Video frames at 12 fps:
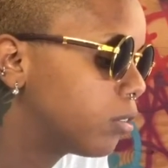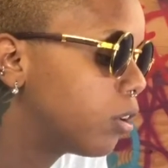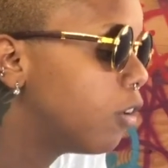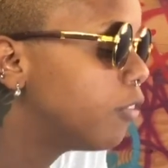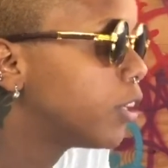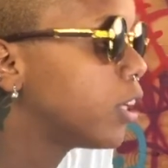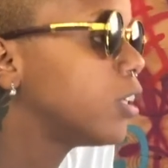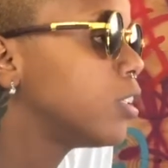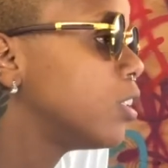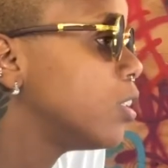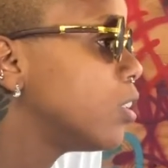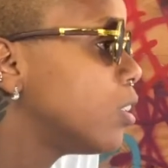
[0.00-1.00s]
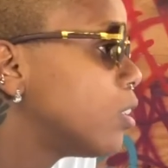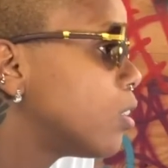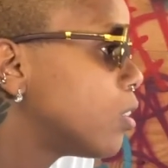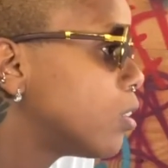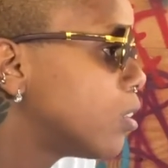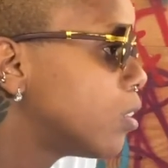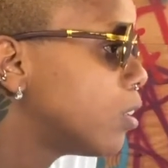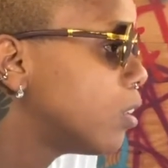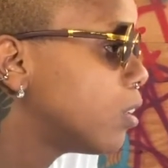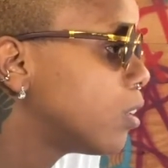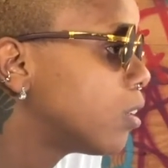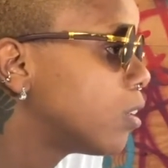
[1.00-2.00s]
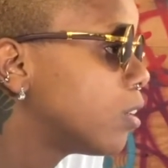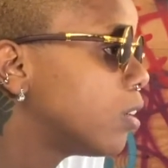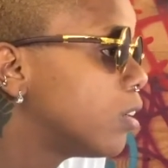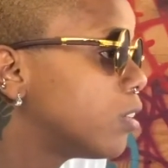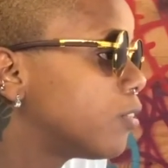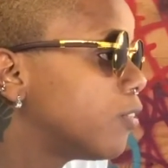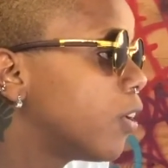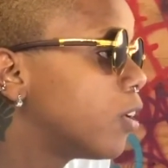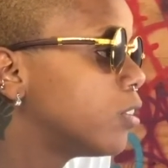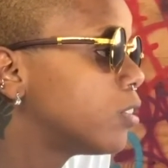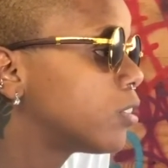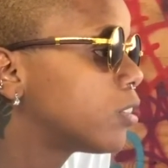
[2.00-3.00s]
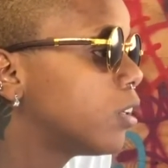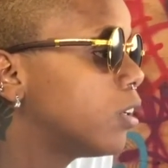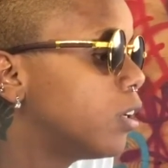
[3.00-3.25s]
COVID-19, as far as